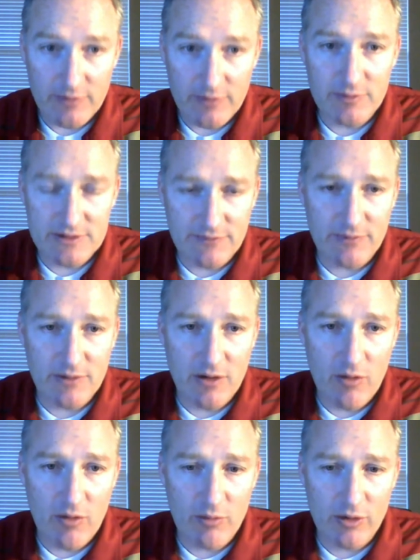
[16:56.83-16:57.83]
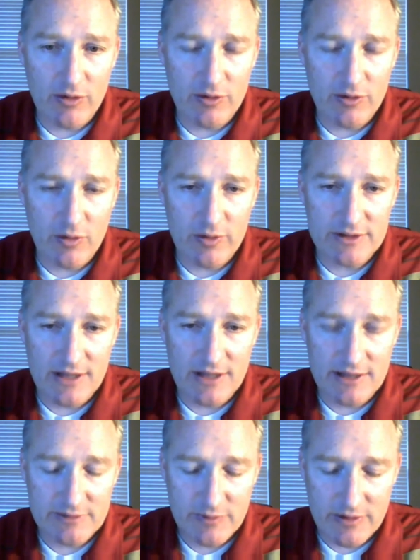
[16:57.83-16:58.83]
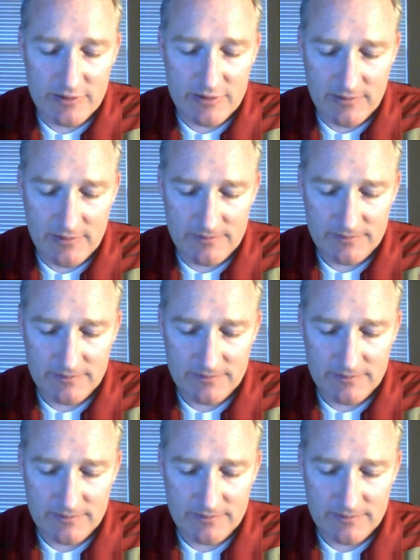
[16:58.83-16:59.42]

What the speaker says: was it from the homework or the quiz last week or something?